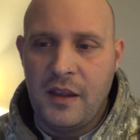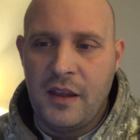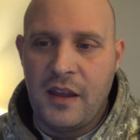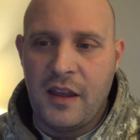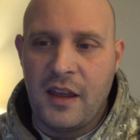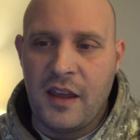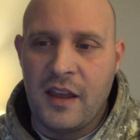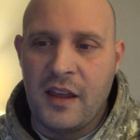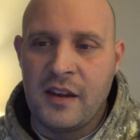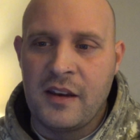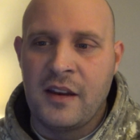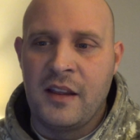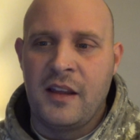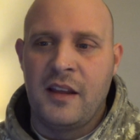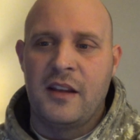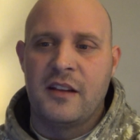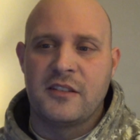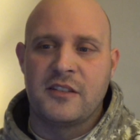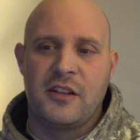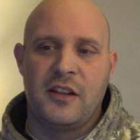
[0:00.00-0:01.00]
And
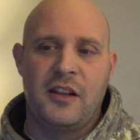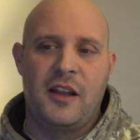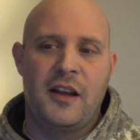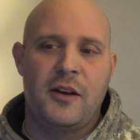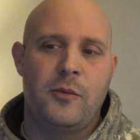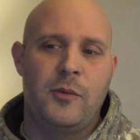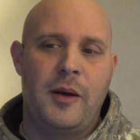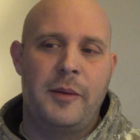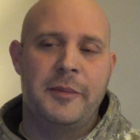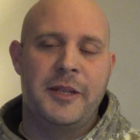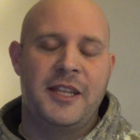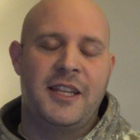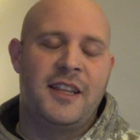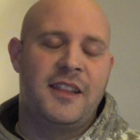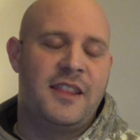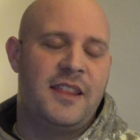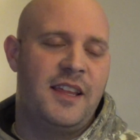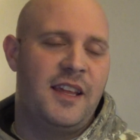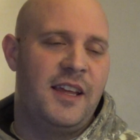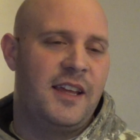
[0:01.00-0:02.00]
there's a lot of women
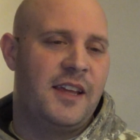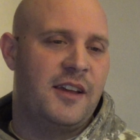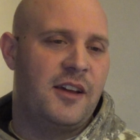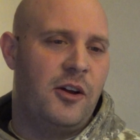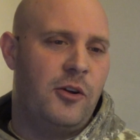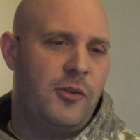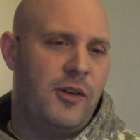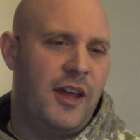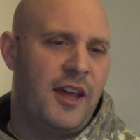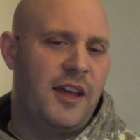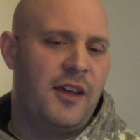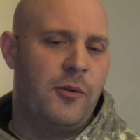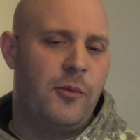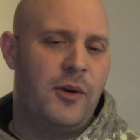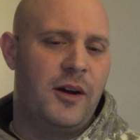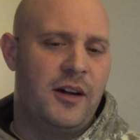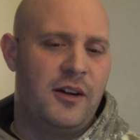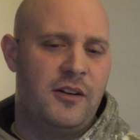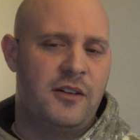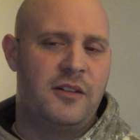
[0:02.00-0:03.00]
that think, okay,
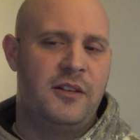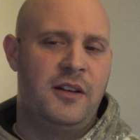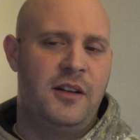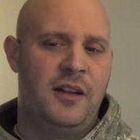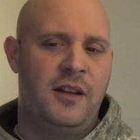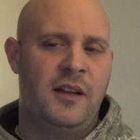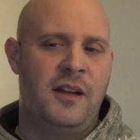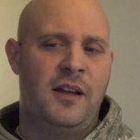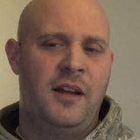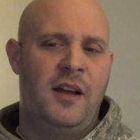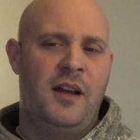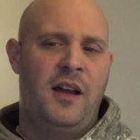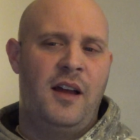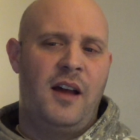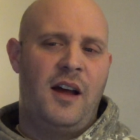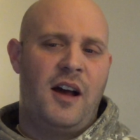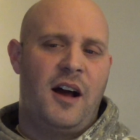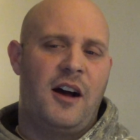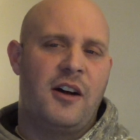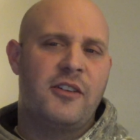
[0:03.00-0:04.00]
well,
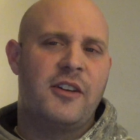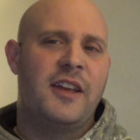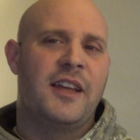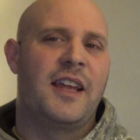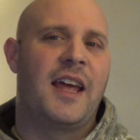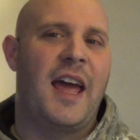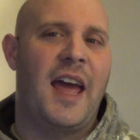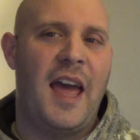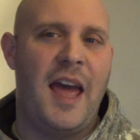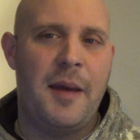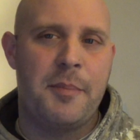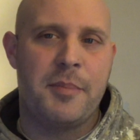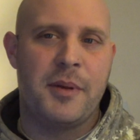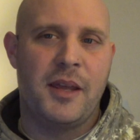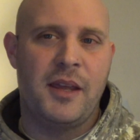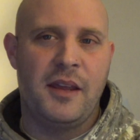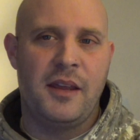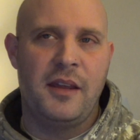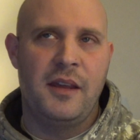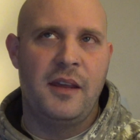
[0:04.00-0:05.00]
I'll get
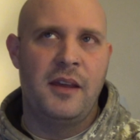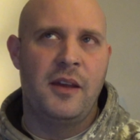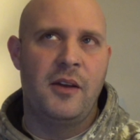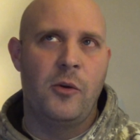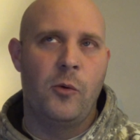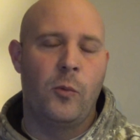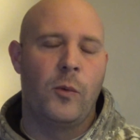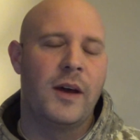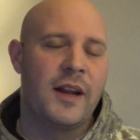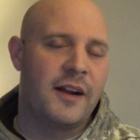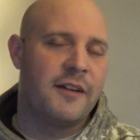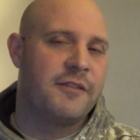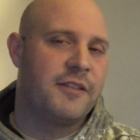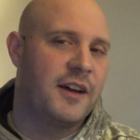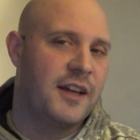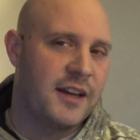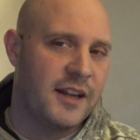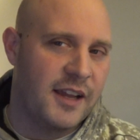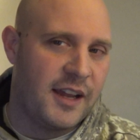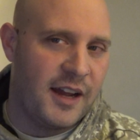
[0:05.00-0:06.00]
happy when I
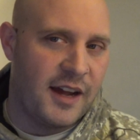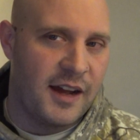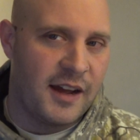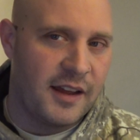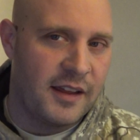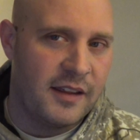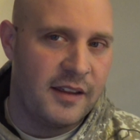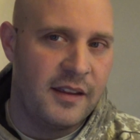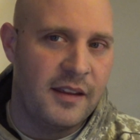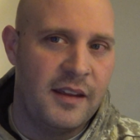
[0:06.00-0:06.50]
find a guy.